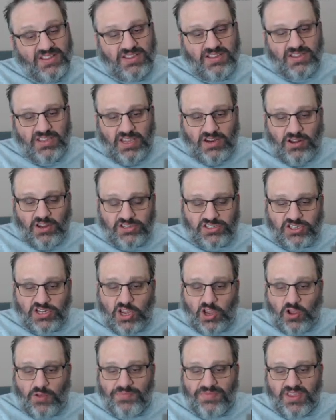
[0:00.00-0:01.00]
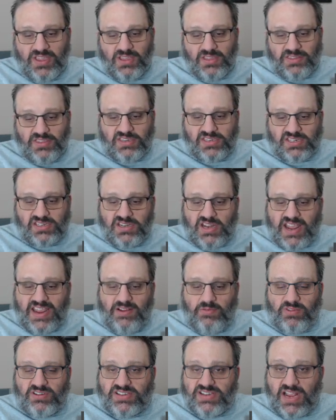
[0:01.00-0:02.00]
And also, this knight
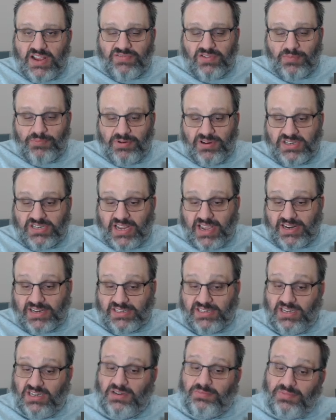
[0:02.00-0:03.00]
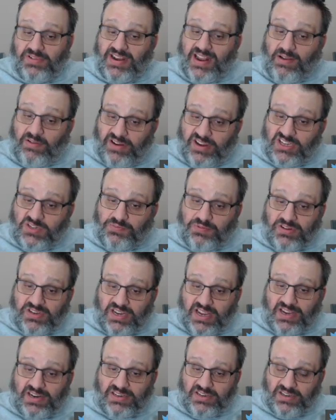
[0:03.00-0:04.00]
was never protected, but now it is
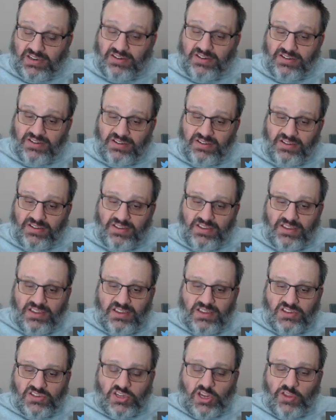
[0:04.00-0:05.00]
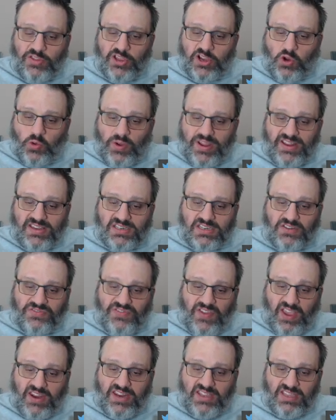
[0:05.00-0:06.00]
protected. So the queen's
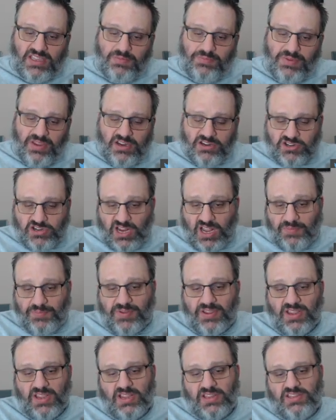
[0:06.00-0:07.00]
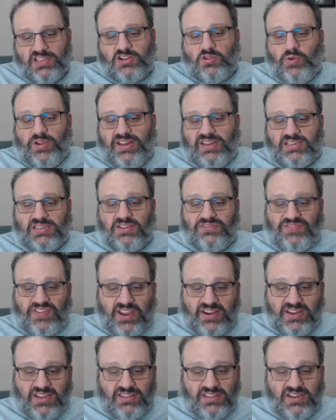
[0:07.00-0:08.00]
defending the bishop, the queen's
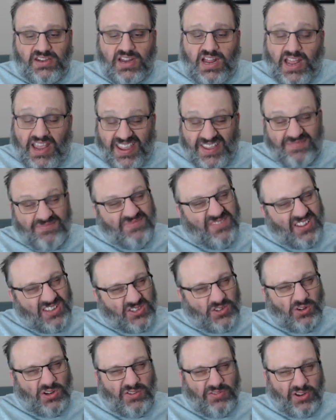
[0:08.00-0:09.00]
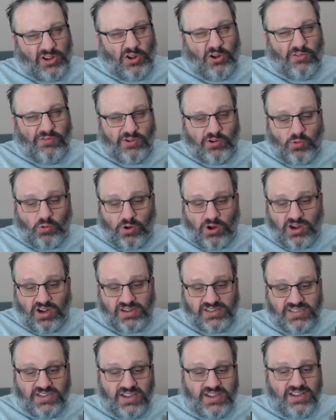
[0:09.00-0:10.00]
defending the knight. That's sort of an
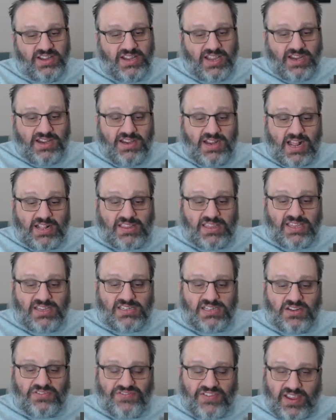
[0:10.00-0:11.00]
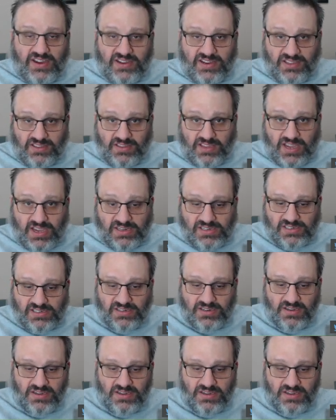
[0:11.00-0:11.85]
overworked, and nothing's defending this.